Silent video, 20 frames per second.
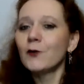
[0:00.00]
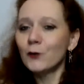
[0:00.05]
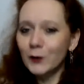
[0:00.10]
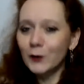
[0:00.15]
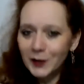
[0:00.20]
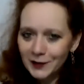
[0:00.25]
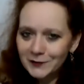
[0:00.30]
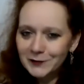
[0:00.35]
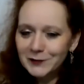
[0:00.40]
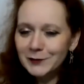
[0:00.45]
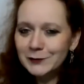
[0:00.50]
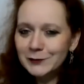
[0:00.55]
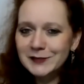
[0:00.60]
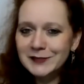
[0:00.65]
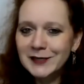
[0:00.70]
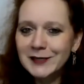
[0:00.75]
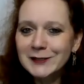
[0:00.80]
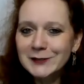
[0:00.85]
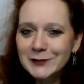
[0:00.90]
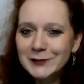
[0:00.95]
Whatever
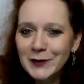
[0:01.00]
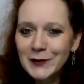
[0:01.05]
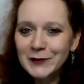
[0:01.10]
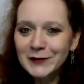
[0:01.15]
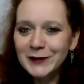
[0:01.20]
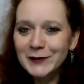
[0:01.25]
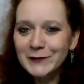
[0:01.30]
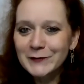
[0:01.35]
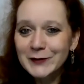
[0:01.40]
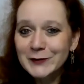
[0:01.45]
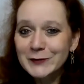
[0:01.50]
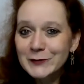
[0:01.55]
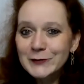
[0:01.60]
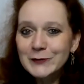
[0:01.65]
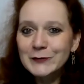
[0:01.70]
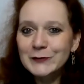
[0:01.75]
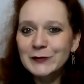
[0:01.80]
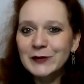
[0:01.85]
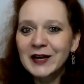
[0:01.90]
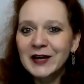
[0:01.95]
those things are that we
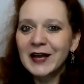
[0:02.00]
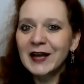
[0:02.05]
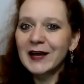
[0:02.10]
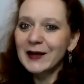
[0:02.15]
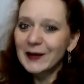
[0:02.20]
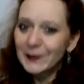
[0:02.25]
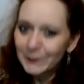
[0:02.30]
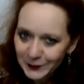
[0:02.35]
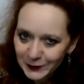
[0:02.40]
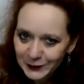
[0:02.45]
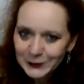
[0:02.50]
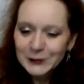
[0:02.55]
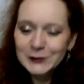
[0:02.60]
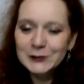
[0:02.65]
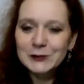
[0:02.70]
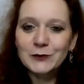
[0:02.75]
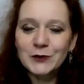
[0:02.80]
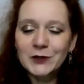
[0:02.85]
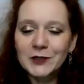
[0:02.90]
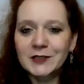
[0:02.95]
do
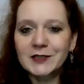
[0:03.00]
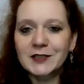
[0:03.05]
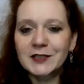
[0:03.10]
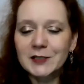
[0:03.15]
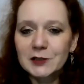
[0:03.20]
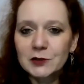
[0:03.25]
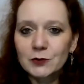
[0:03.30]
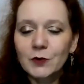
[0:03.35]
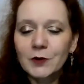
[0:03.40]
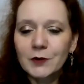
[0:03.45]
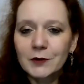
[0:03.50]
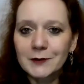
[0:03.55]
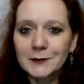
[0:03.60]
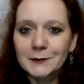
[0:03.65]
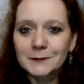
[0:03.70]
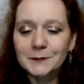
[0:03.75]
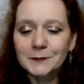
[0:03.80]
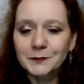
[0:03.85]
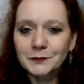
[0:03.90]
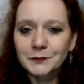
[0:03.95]
because we're in this
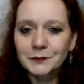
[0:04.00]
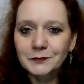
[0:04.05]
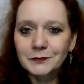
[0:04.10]
world.